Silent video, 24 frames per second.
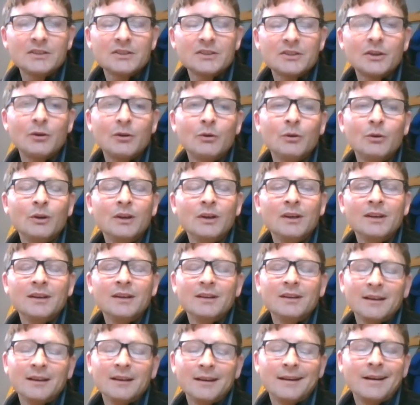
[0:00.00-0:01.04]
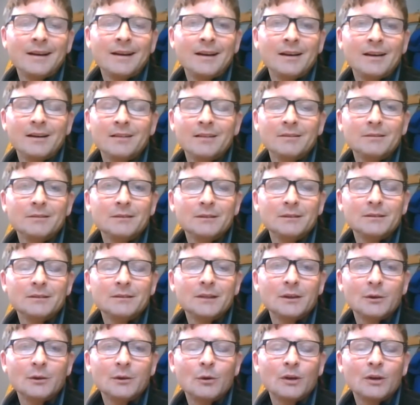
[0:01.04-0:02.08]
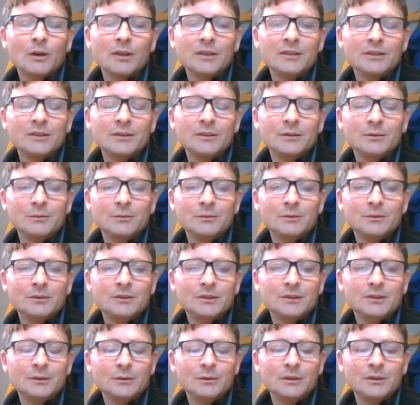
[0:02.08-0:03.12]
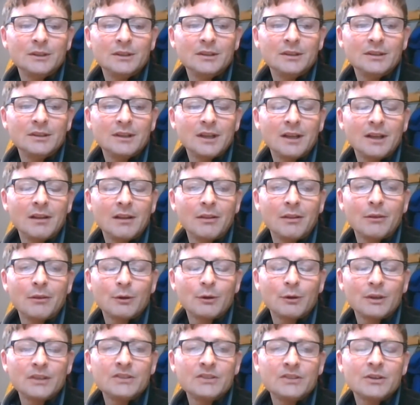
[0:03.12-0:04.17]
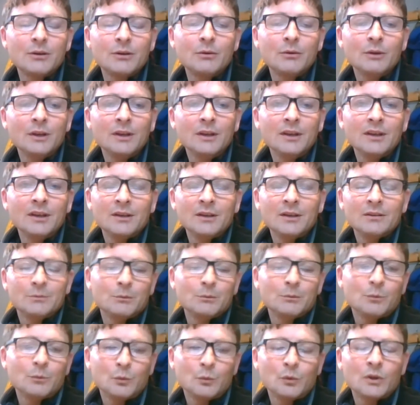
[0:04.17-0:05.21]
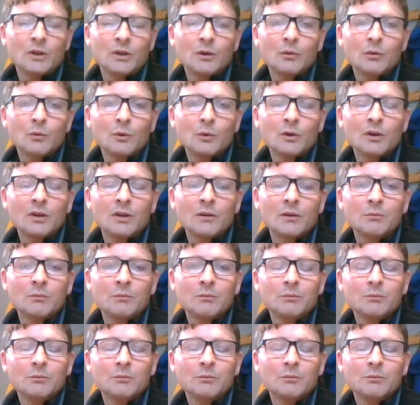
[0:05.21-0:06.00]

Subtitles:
So according to the health authority, so we're